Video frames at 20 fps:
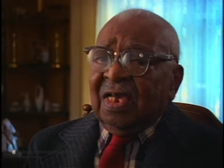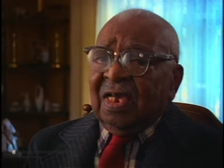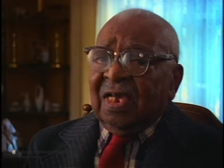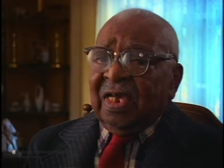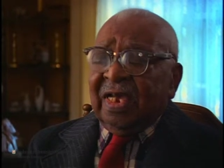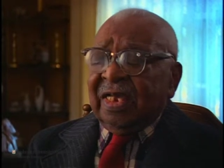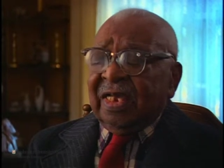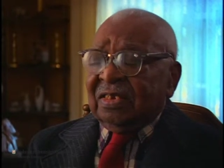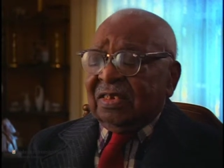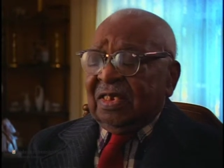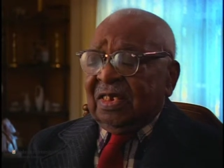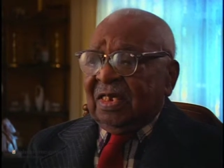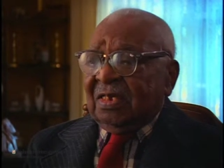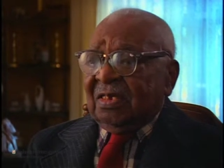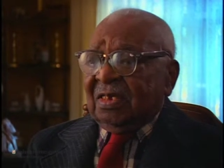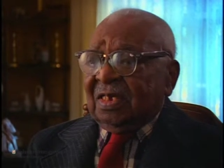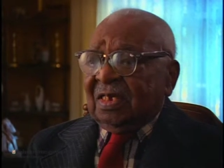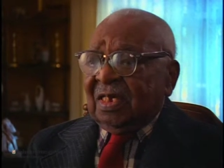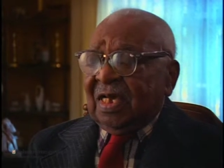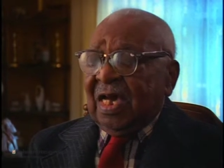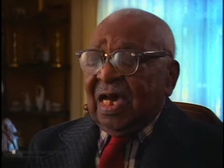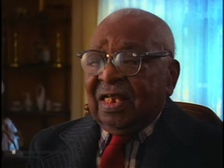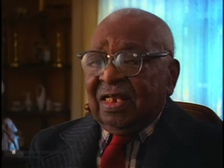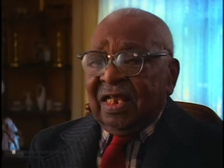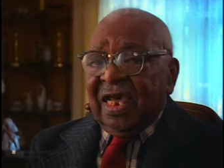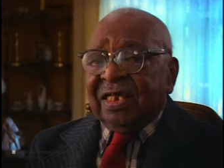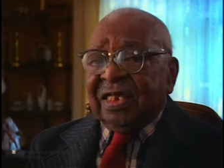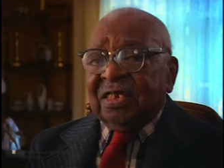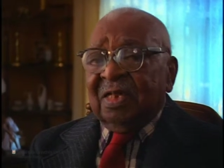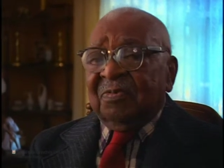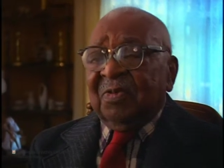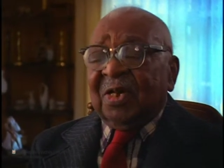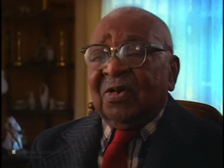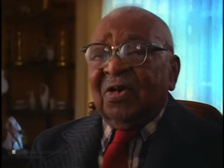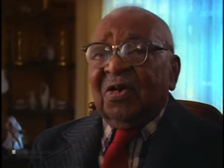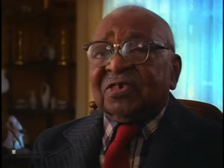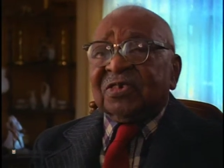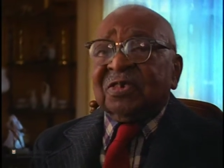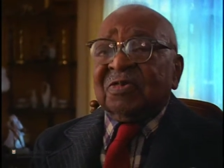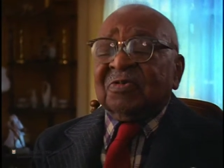And uh, I liked it
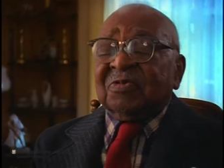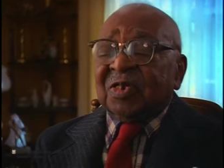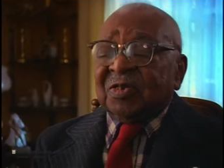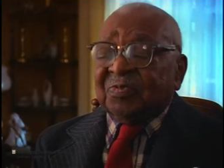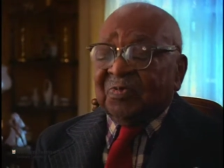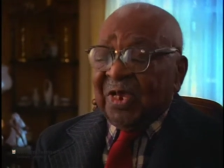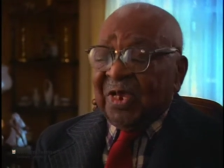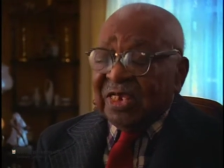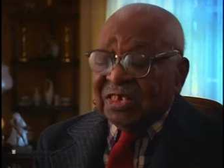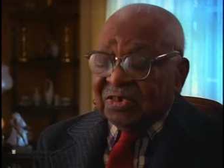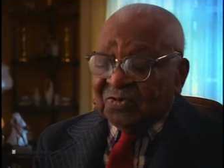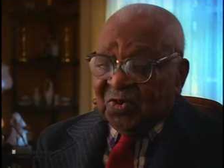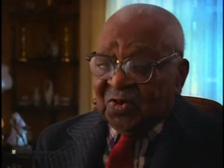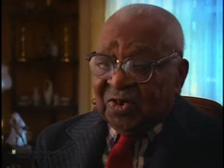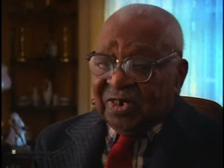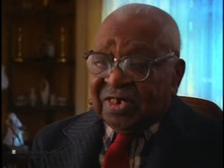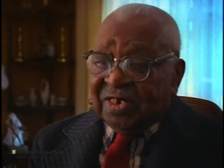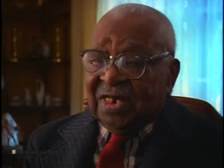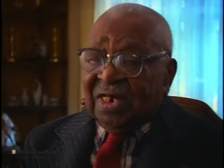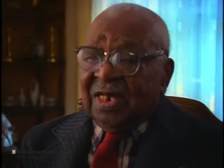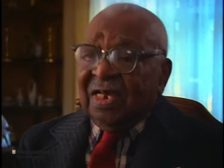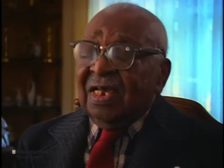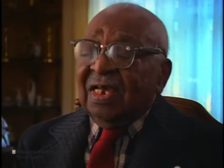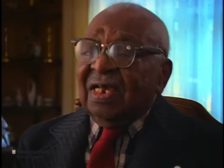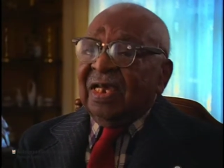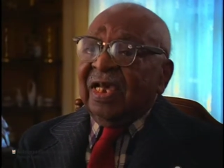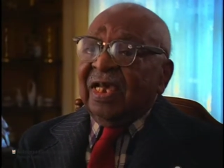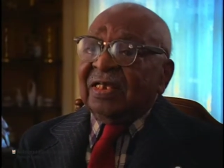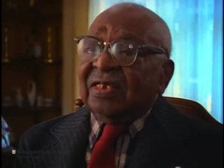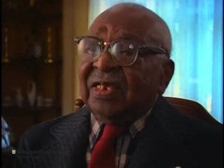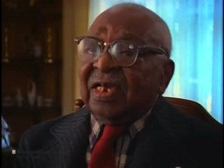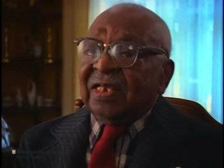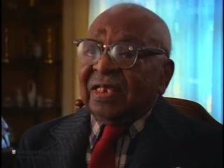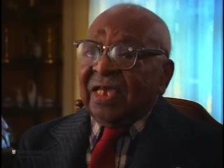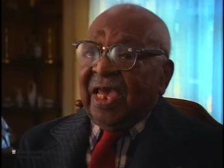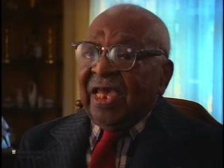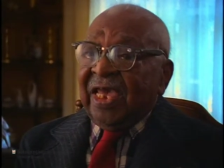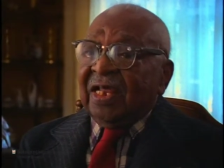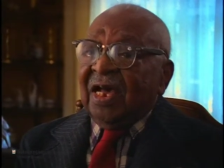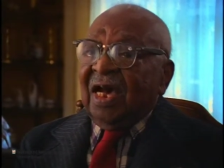because it was piecework and an
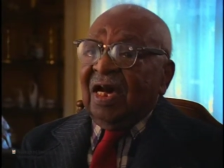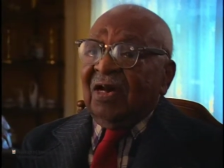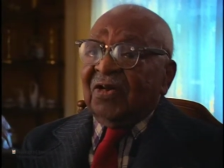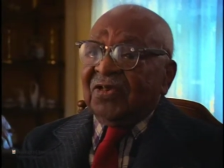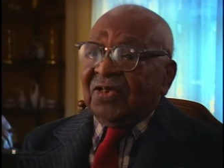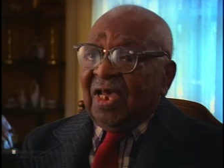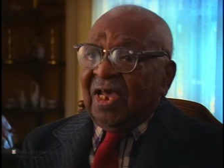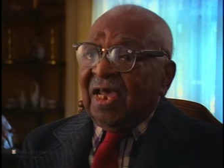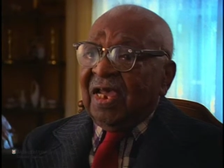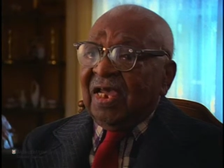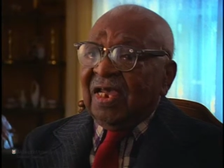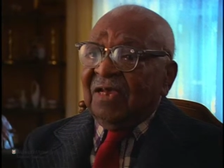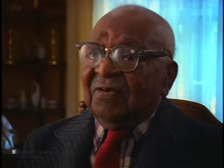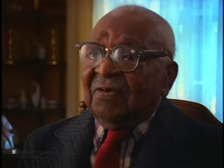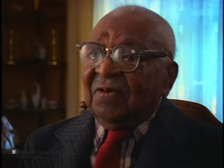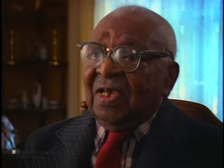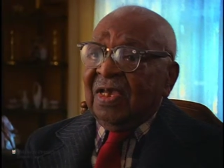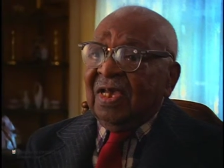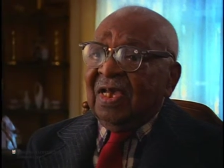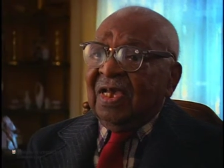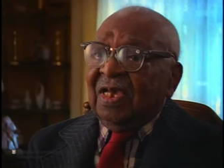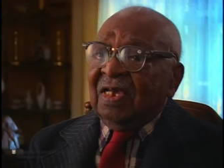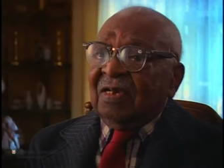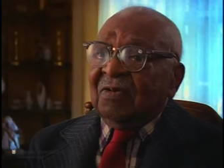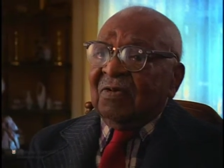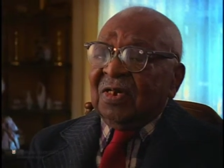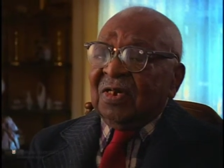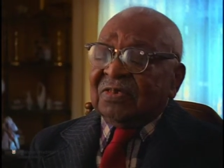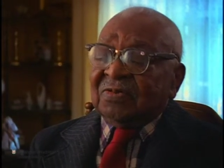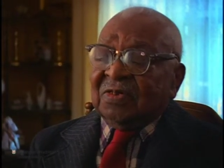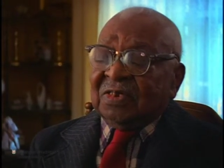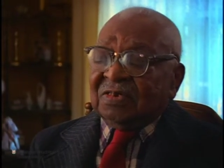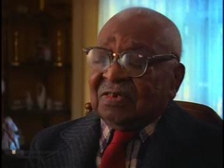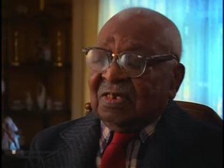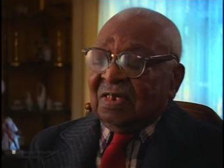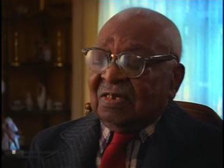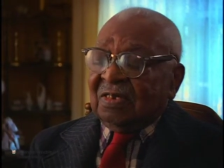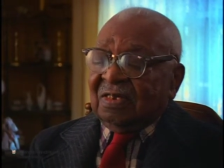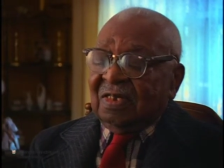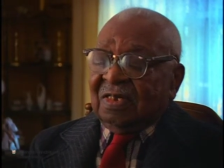eight-hour day, which was
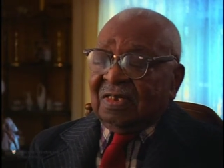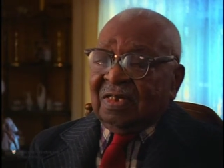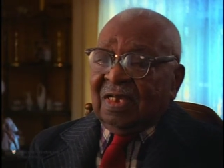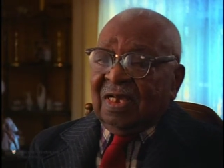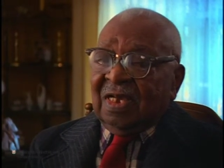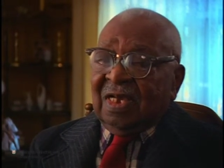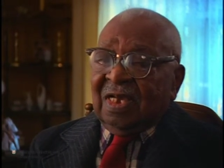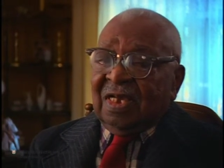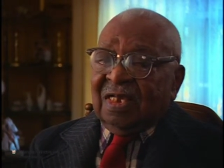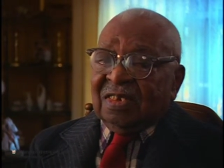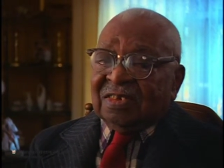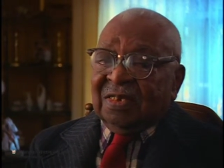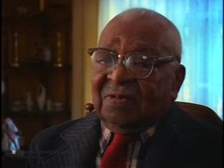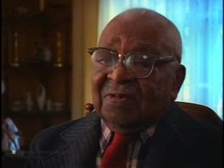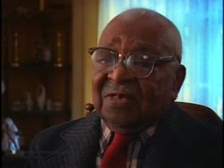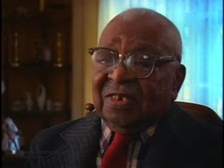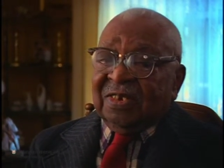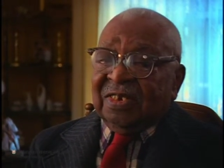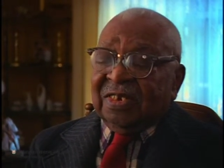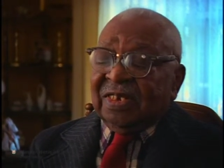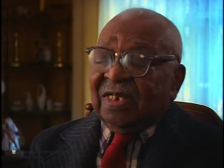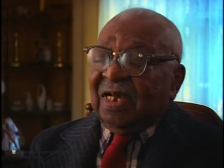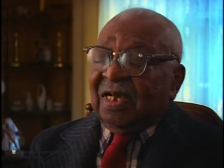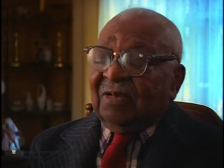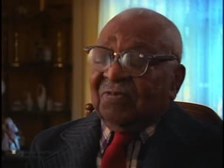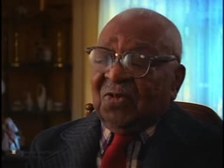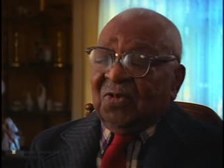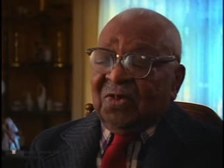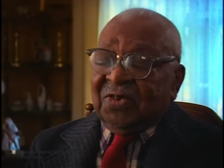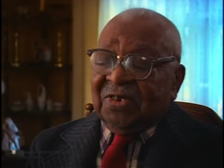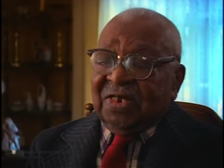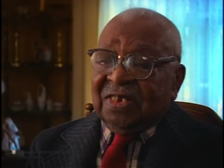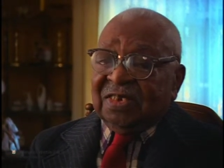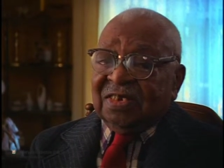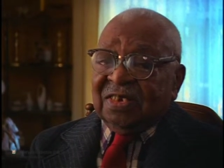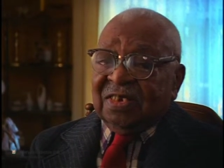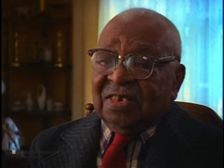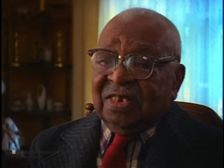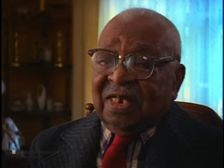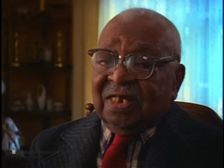uh, something that I wanted,
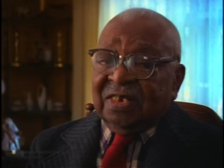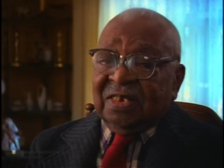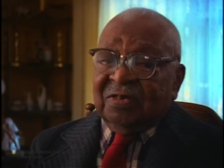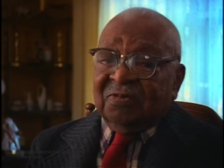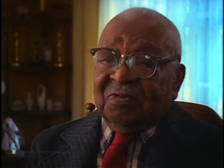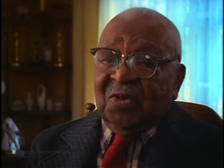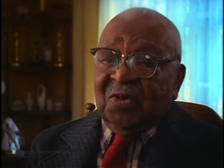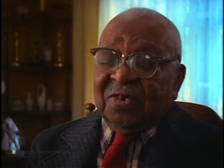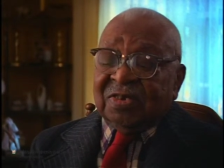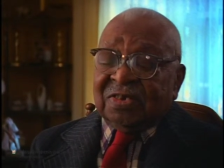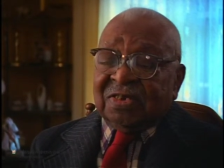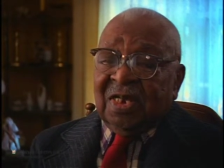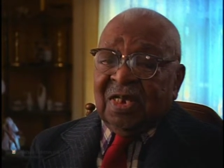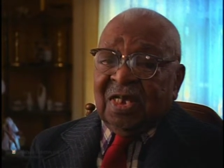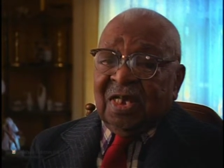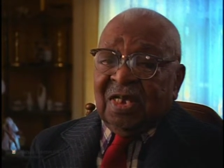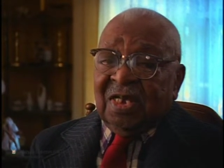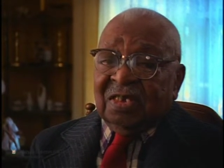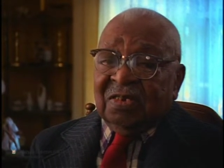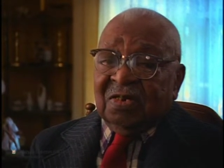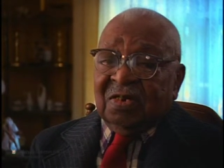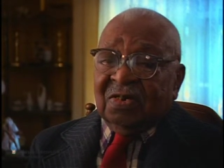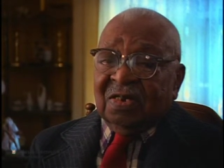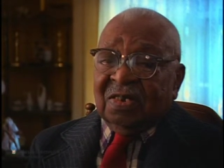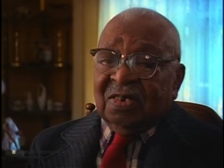and I didn't want to,